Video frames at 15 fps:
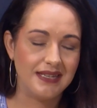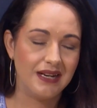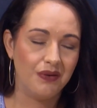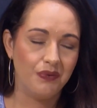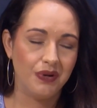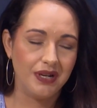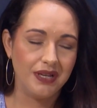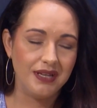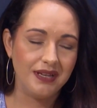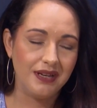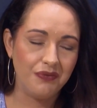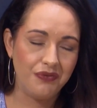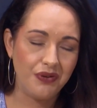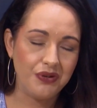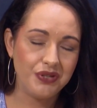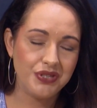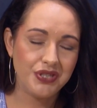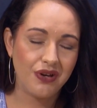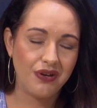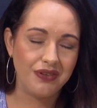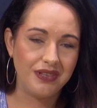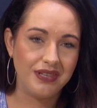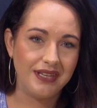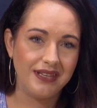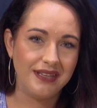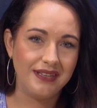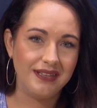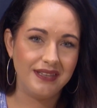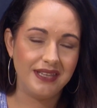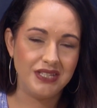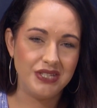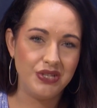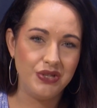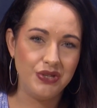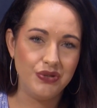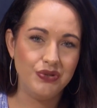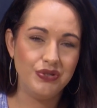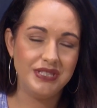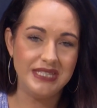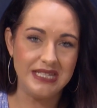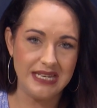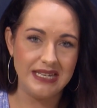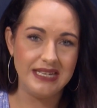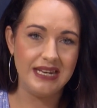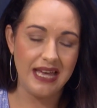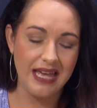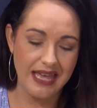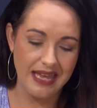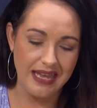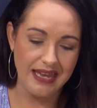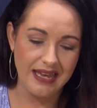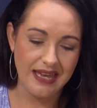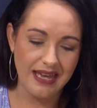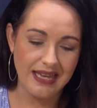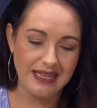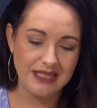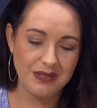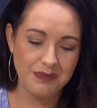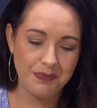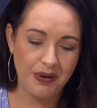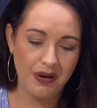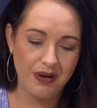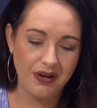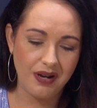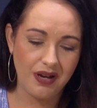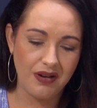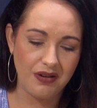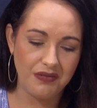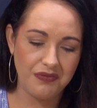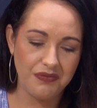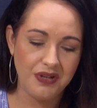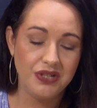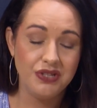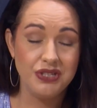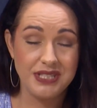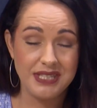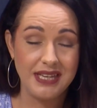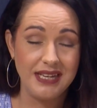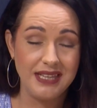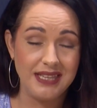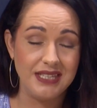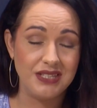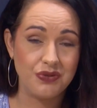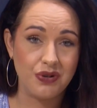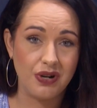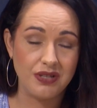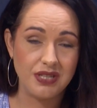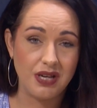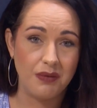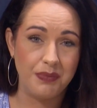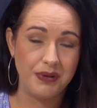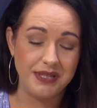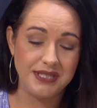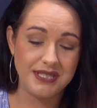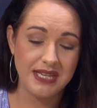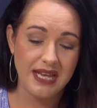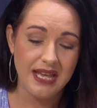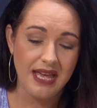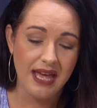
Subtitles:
and I want to focus on that you use DNA as part of to study these grasshoppers.